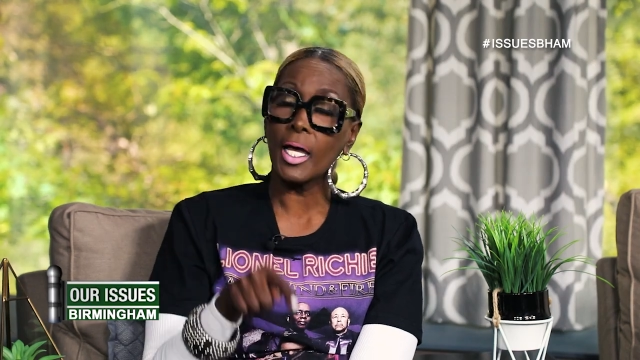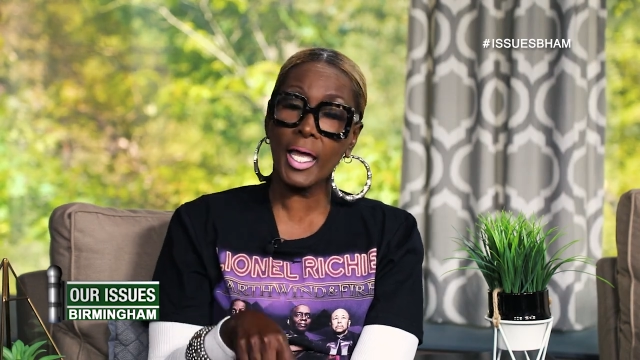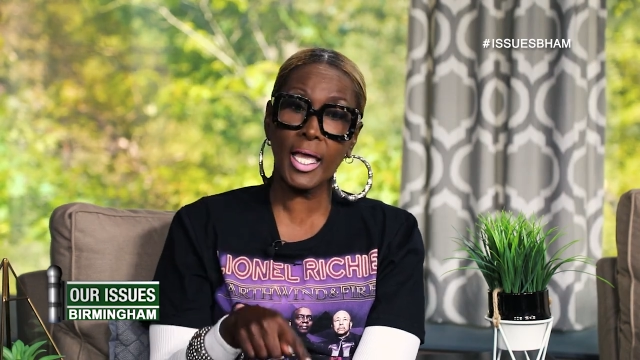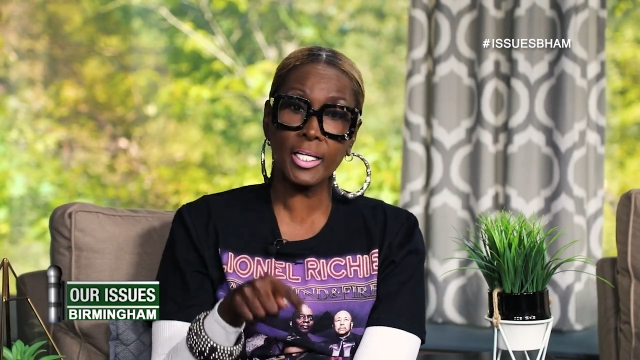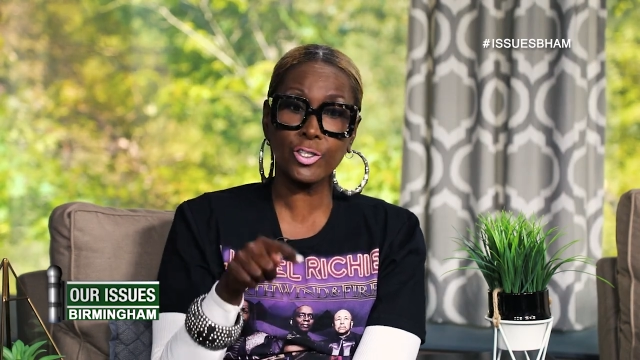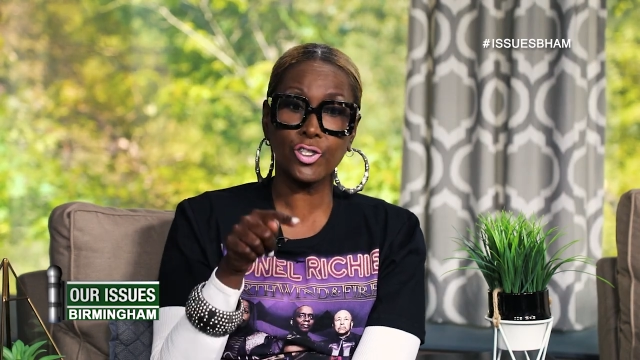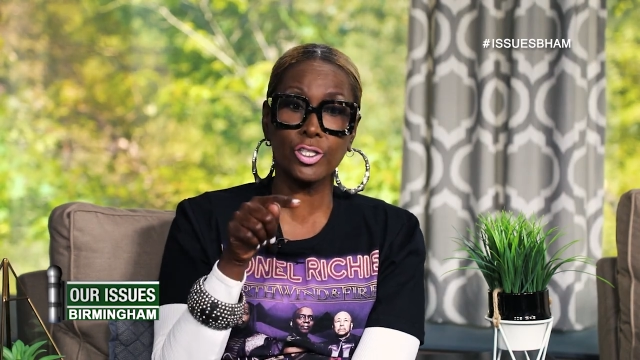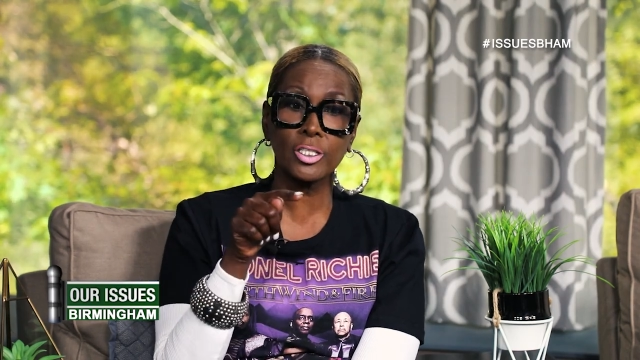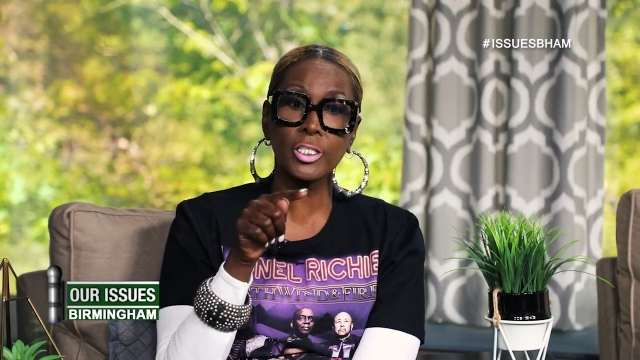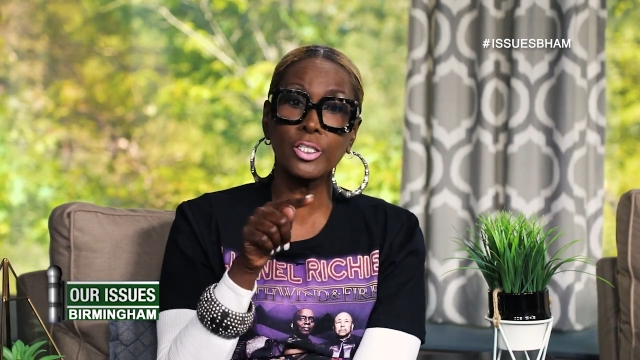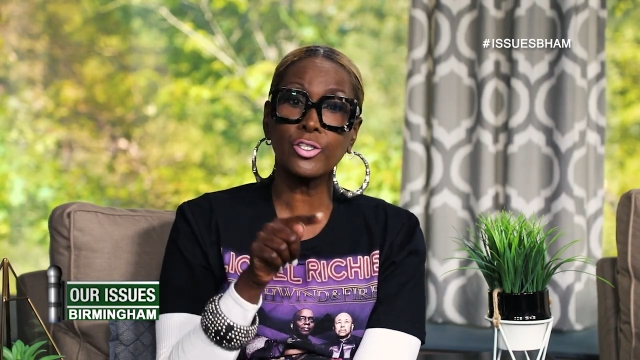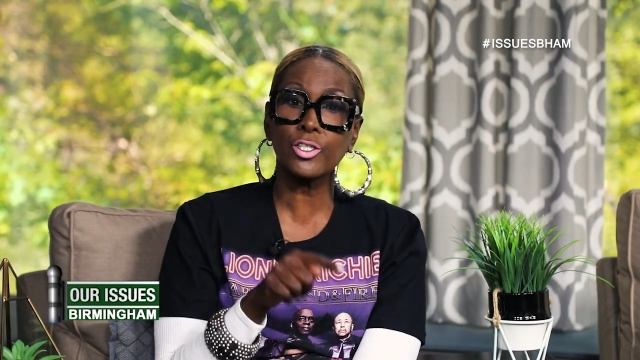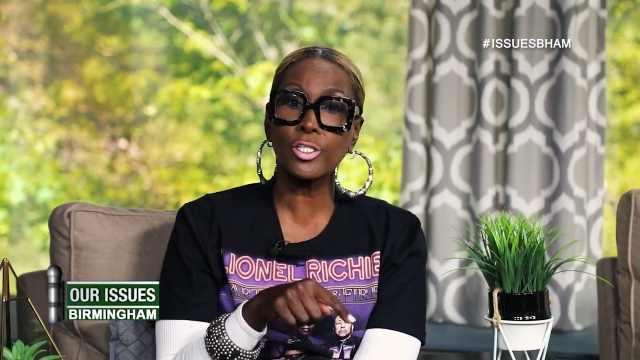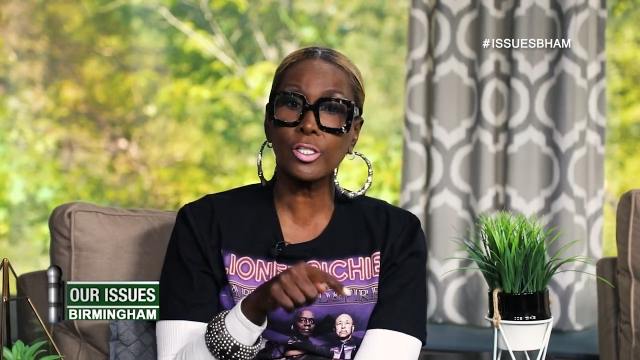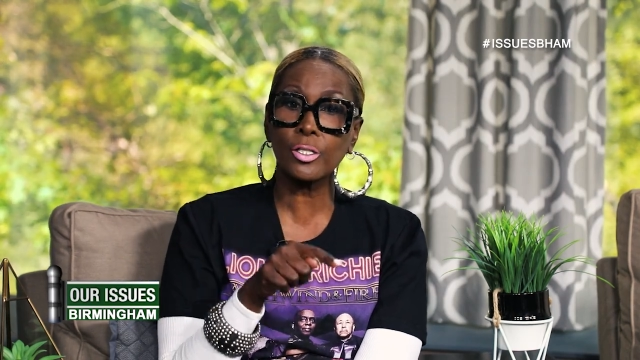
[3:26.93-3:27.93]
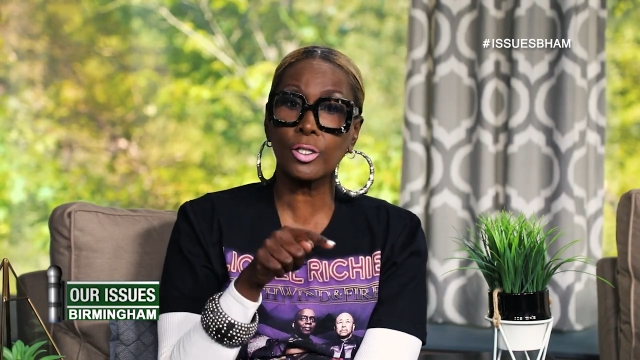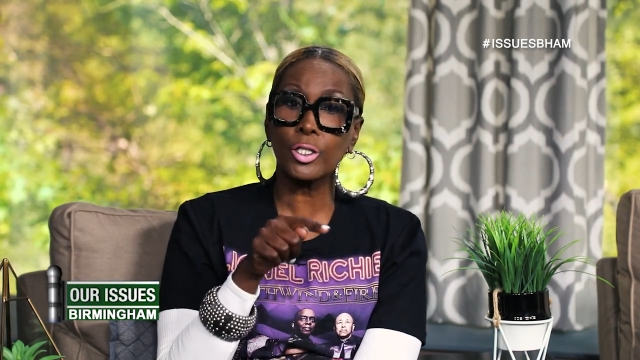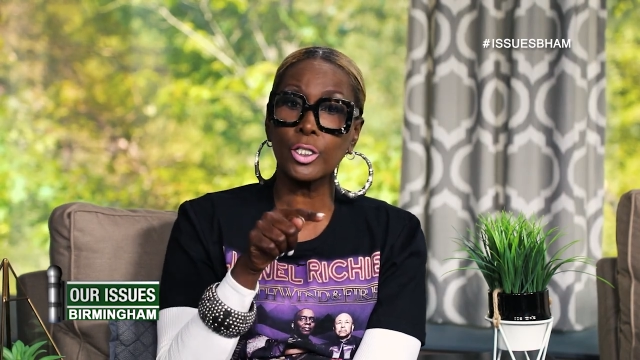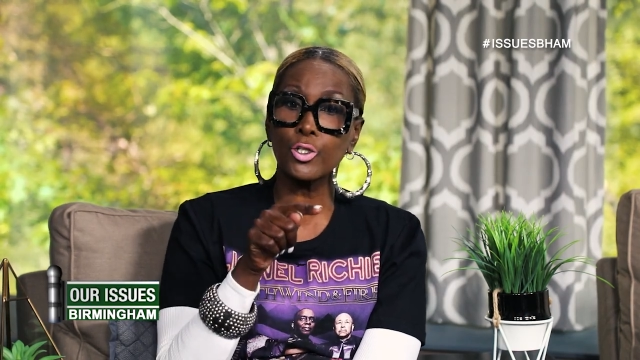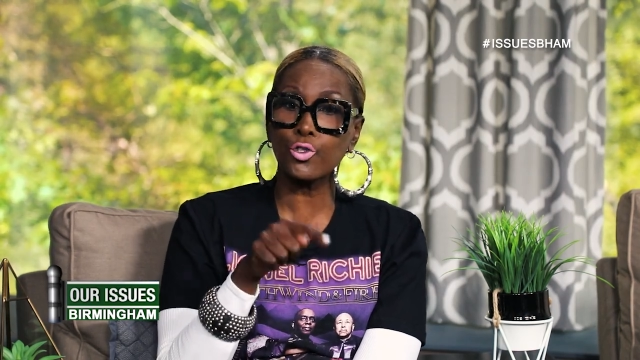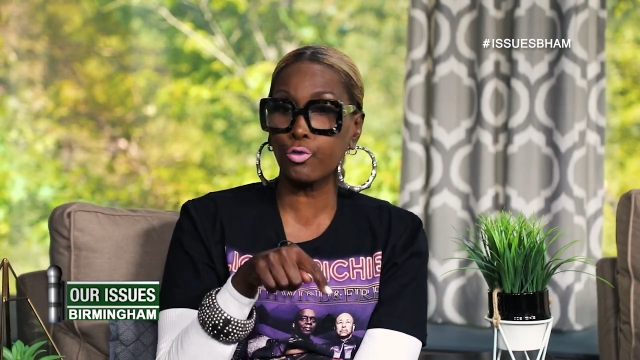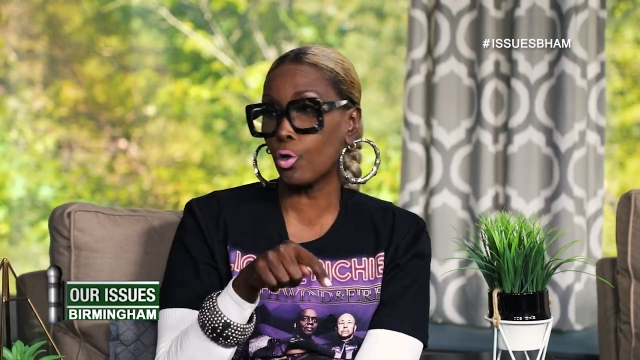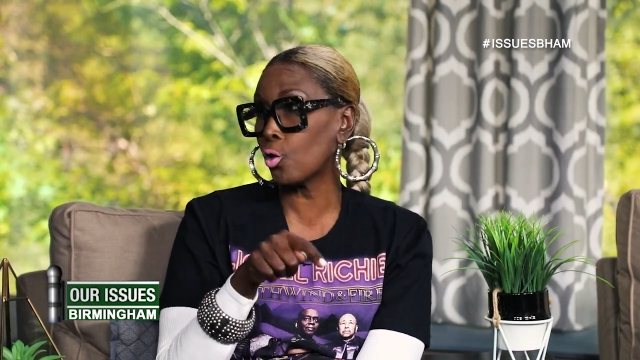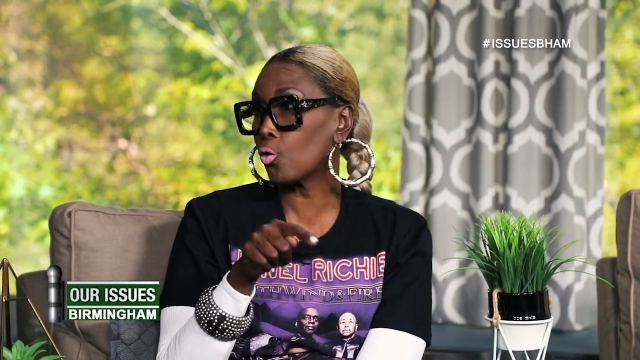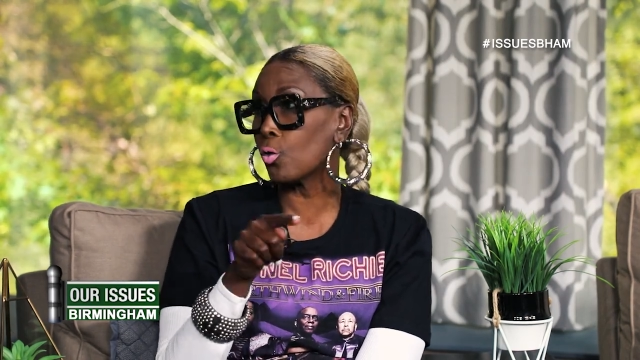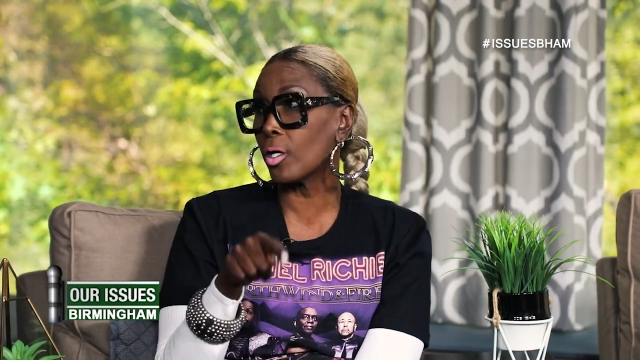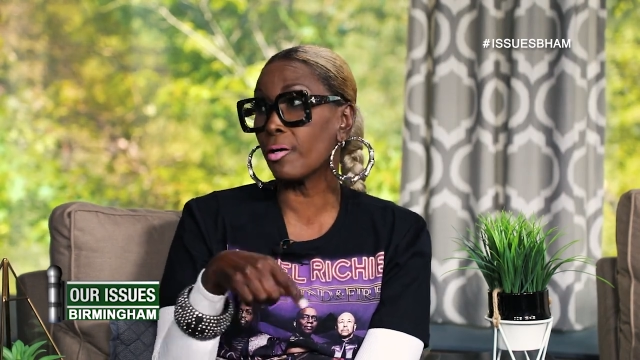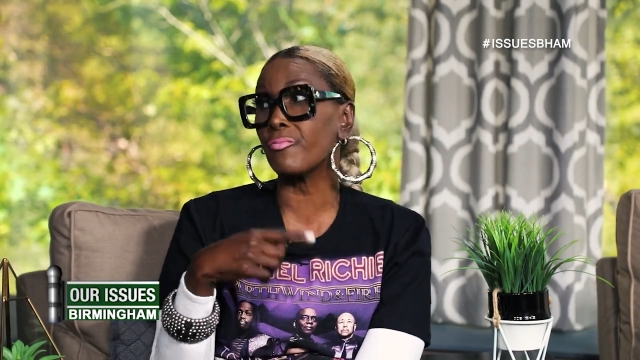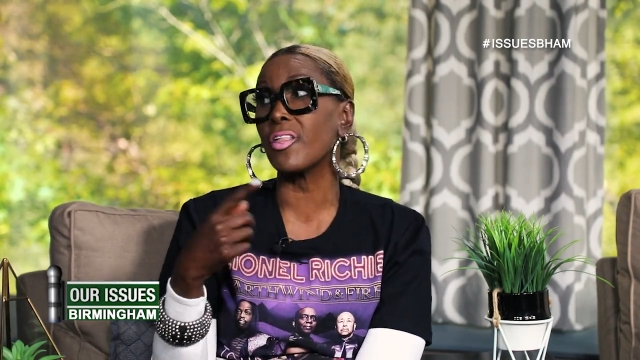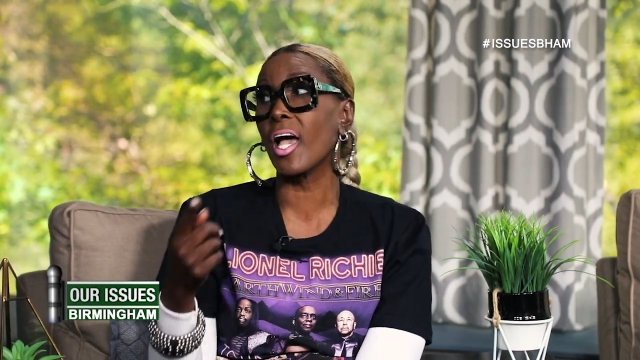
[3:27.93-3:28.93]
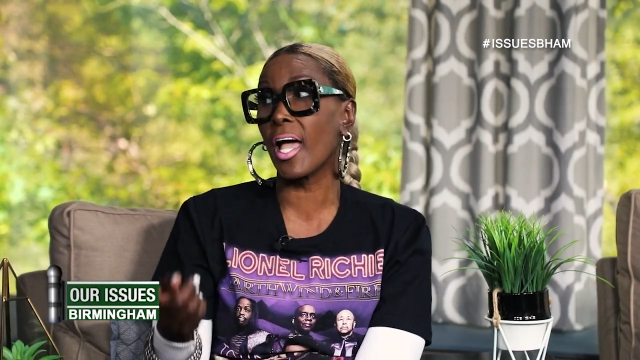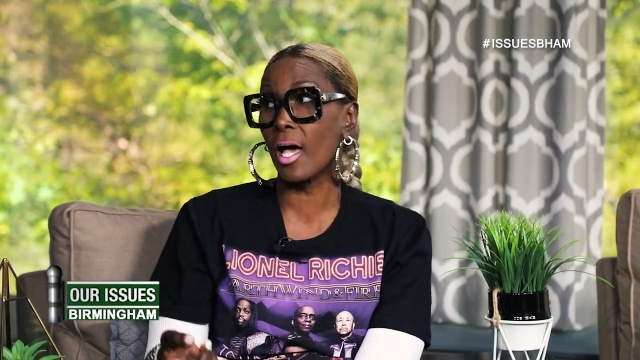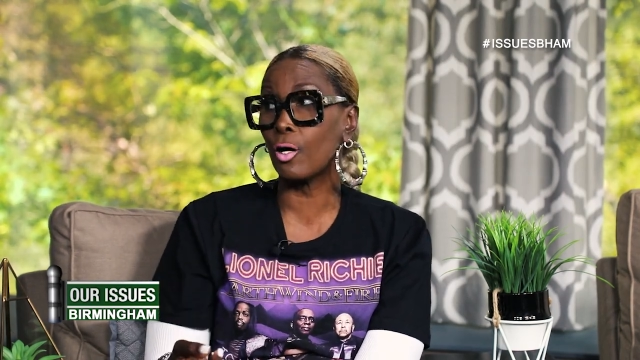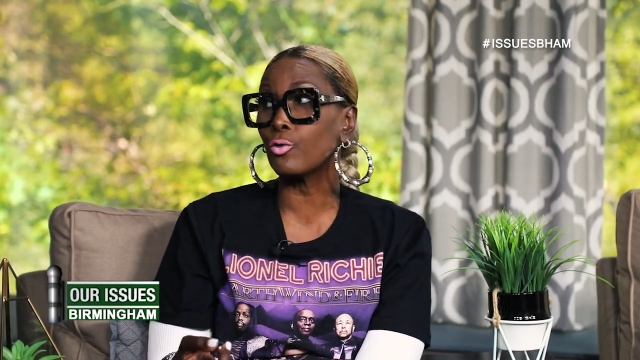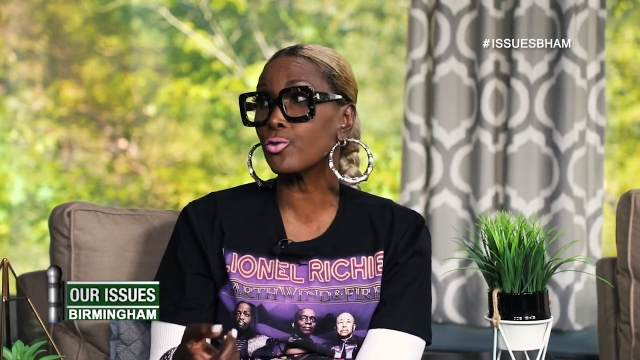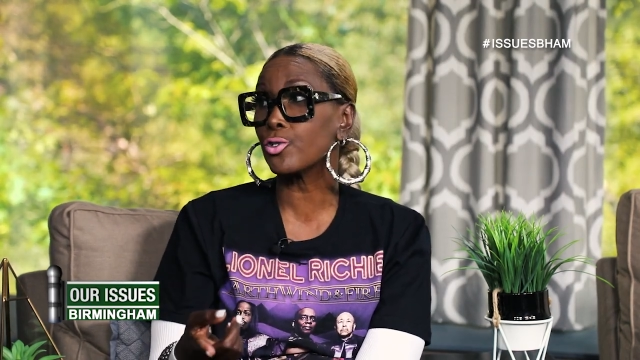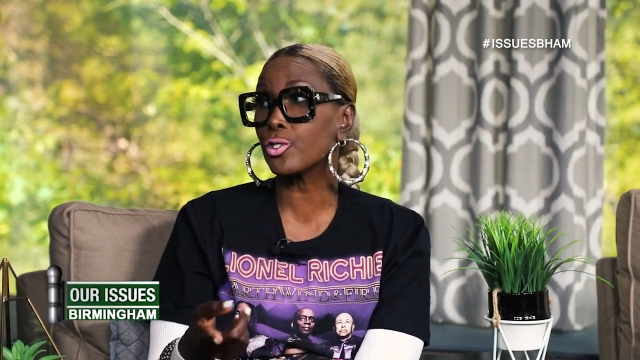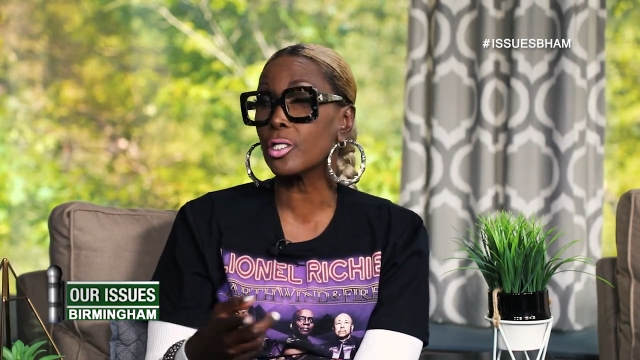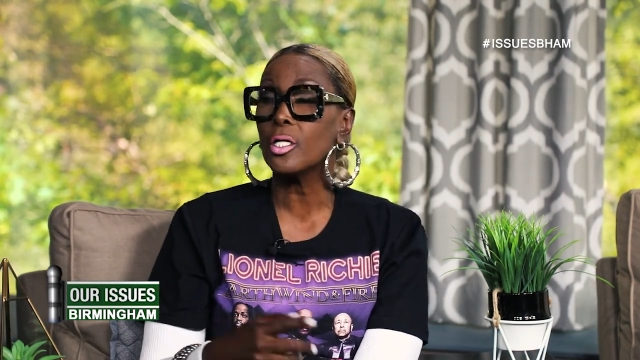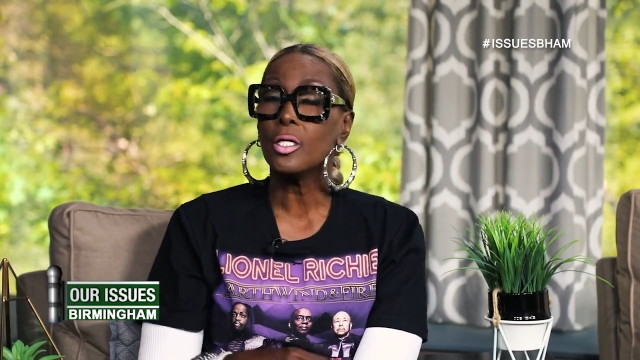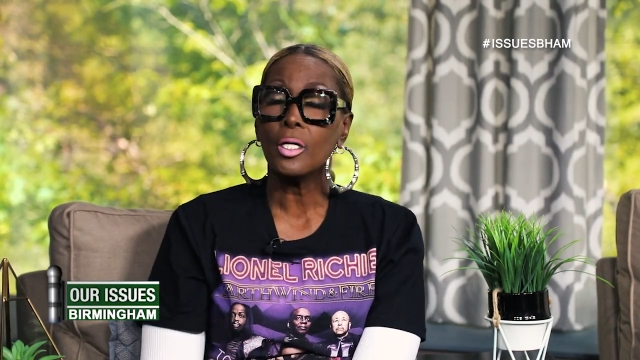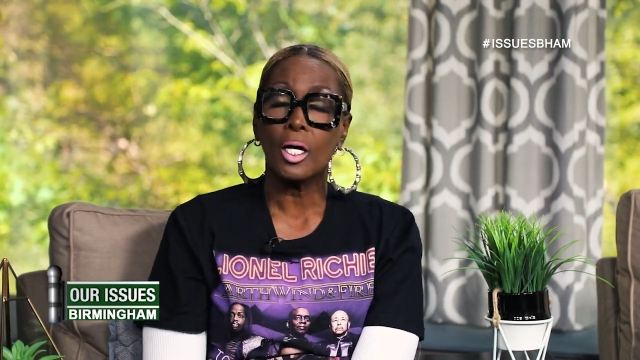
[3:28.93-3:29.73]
actually took control of the House.